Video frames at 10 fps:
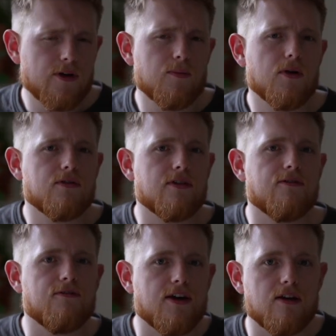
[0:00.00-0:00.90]
brings me on to
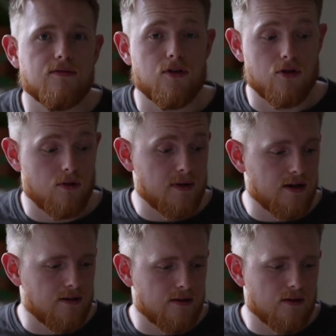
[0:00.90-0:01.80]
the fit of the shoe,
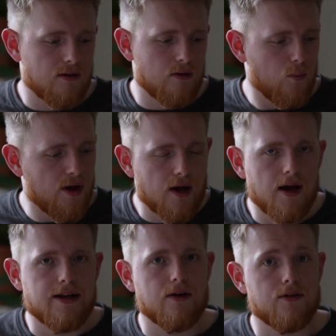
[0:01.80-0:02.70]
because when
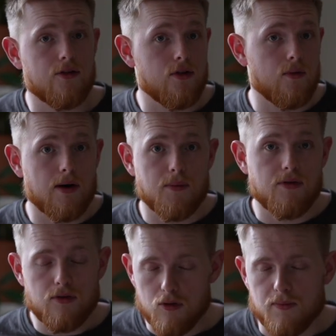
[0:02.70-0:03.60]
I got the shoe, I
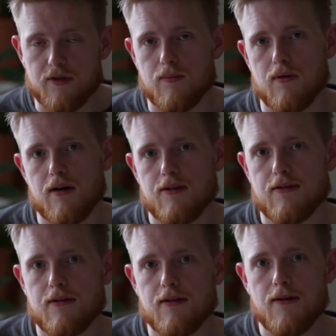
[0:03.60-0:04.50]
was super
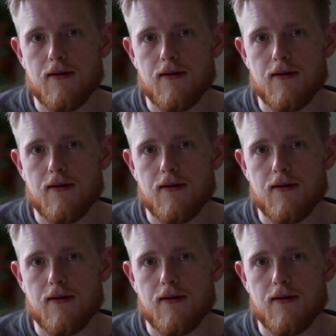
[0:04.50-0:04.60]
surprised.